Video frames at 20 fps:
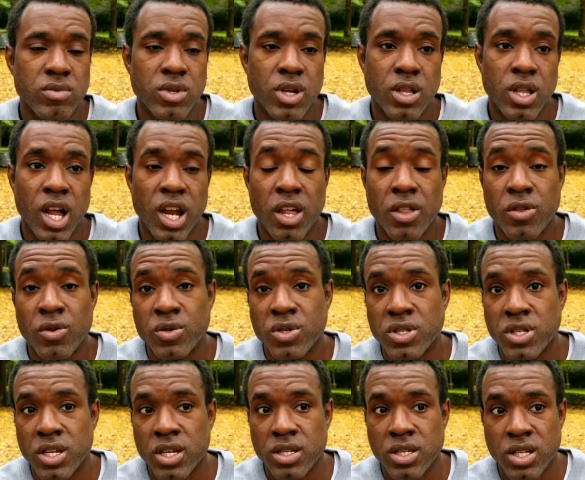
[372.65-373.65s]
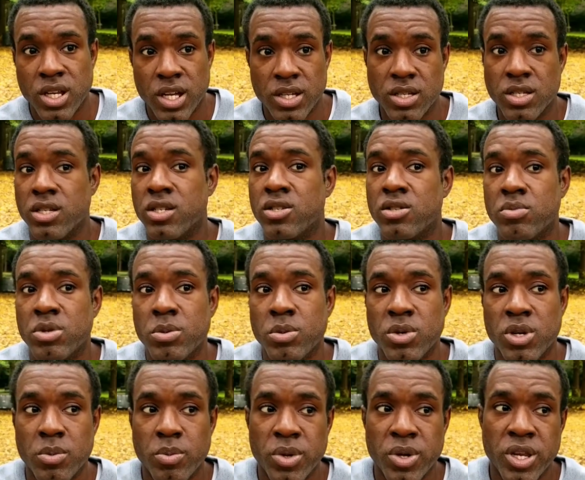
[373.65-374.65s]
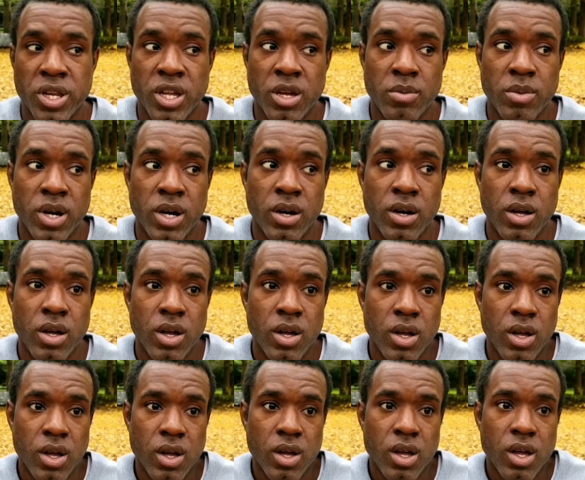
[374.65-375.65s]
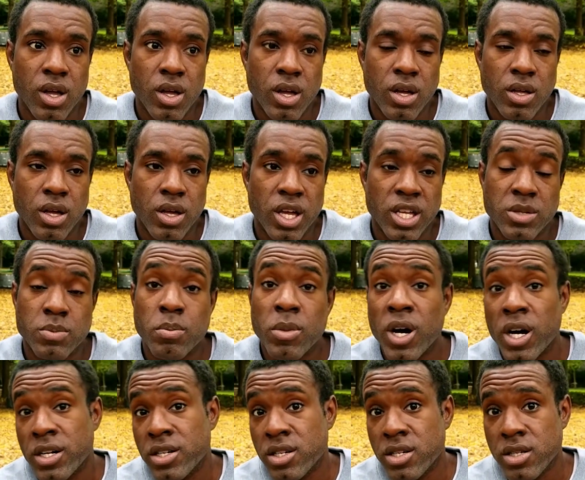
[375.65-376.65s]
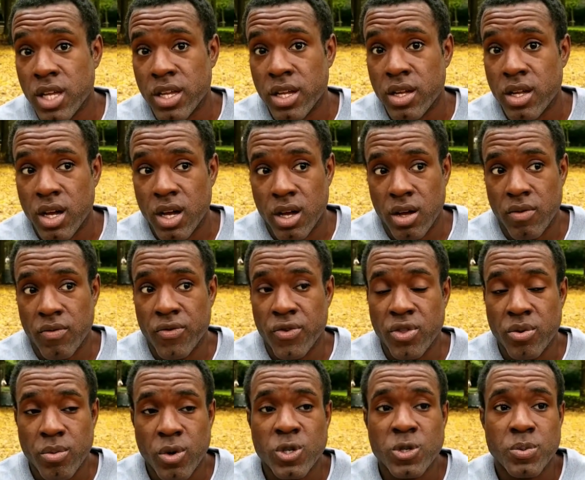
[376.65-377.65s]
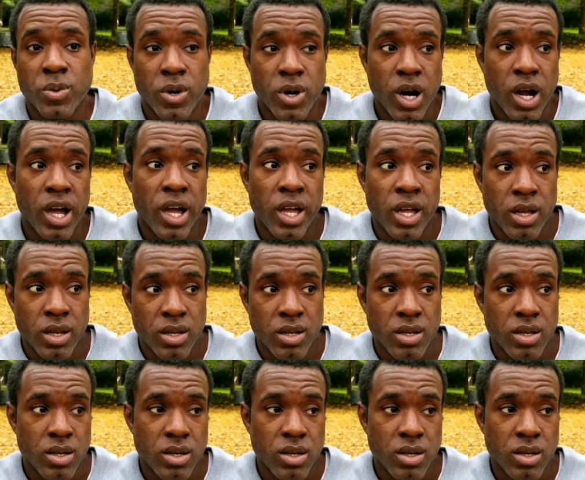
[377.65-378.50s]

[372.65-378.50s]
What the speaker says: lot of those things that I see other people complaining about as much. Like for the most part, I